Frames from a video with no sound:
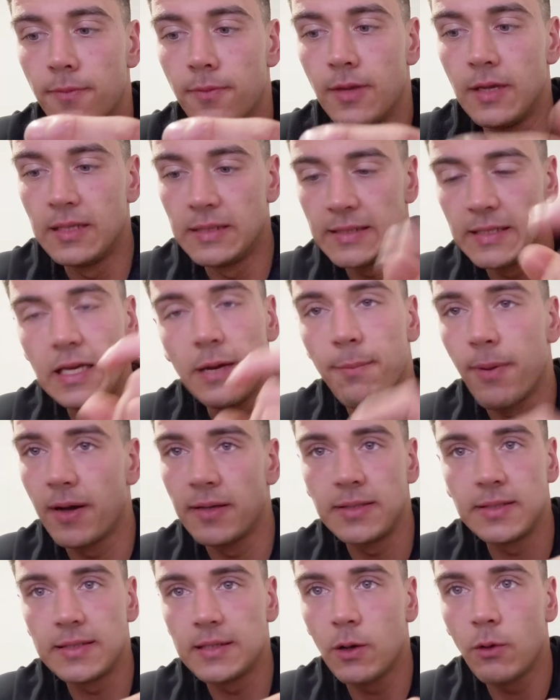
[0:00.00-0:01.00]
is here by
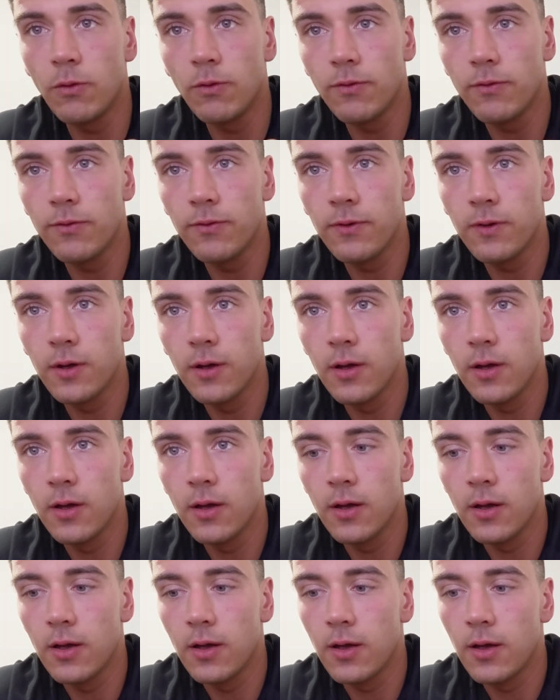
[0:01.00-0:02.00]
itself.
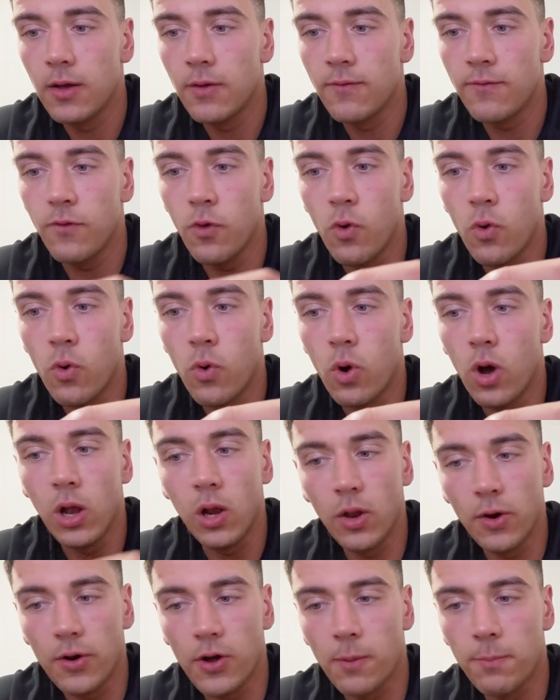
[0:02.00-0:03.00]
For a
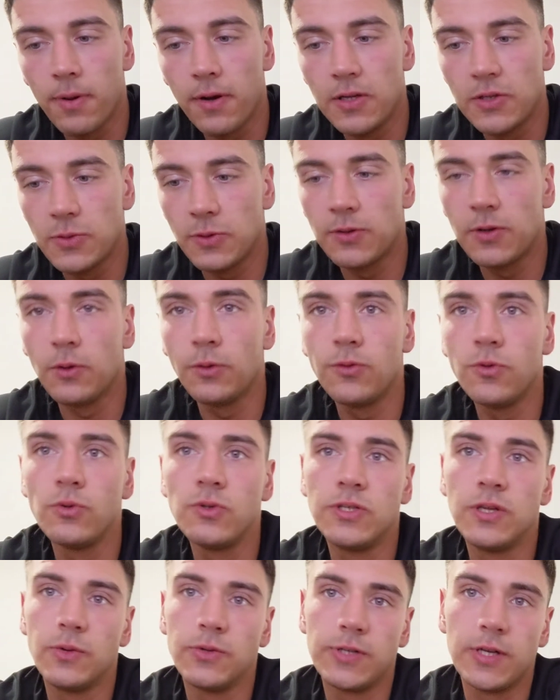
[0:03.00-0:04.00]
lot of companies, what they'll do
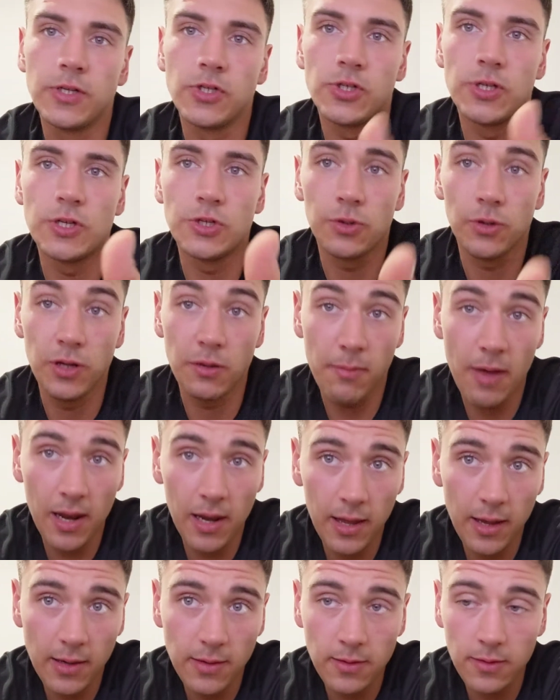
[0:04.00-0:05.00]
is they'll say citrulline
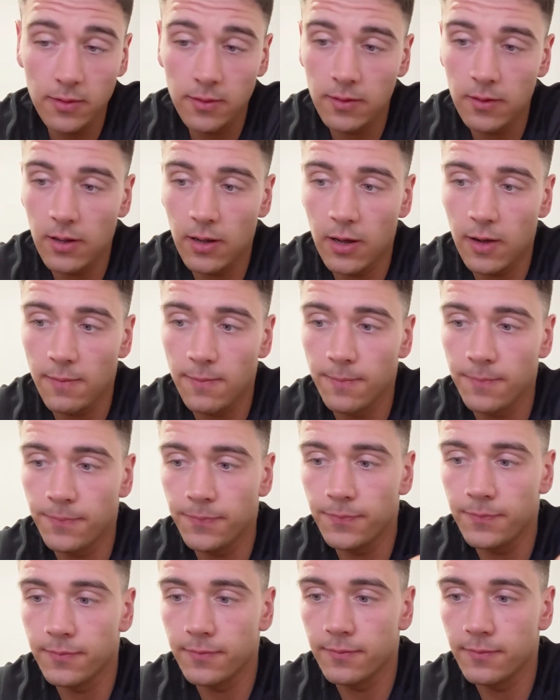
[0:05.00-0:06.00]
malate.
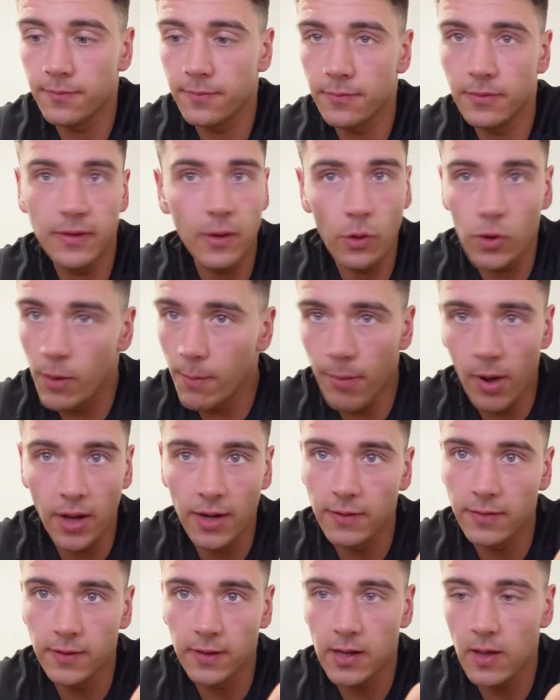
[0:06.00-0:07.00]
They'll combine
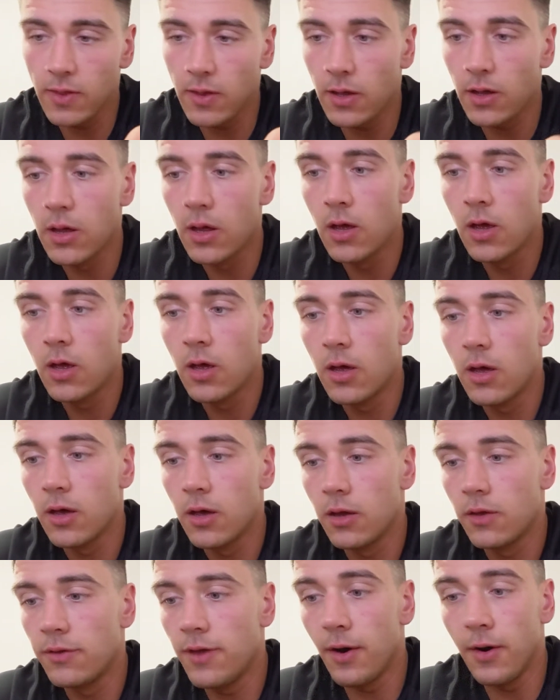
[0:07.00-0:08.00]
it together.
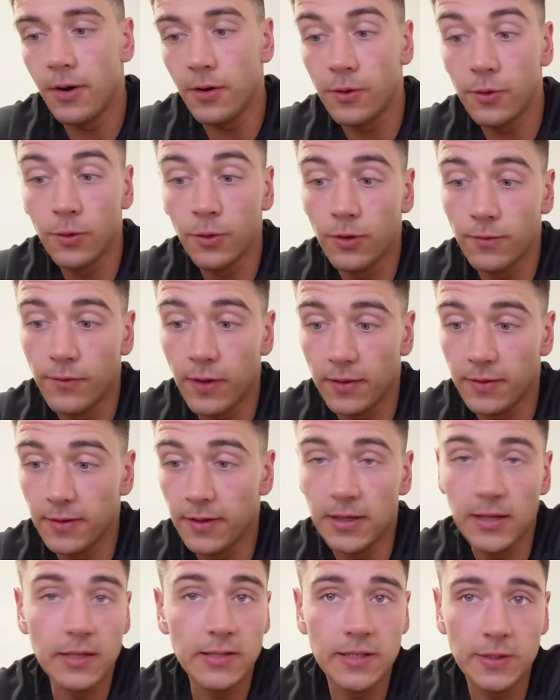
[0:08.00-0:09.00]
Derek could have done the
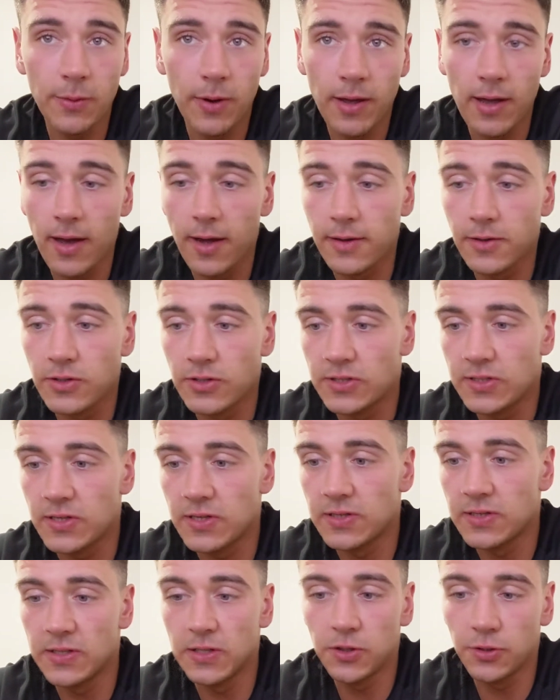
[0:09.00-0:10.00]
easy way out and just said
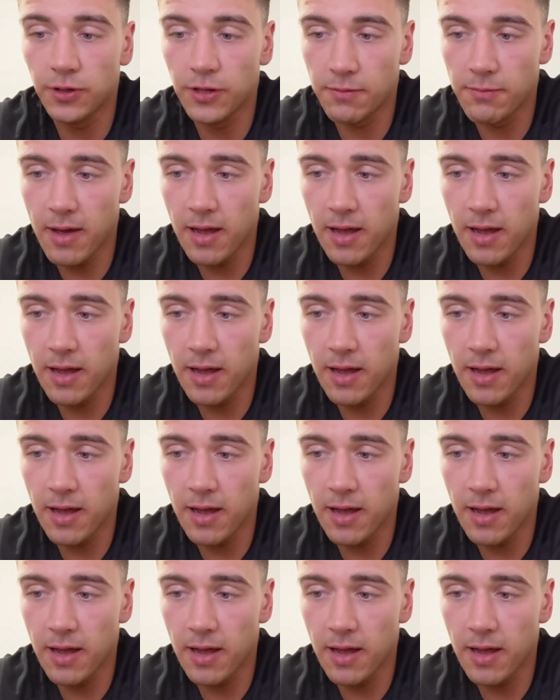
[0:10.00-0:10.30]
citrulline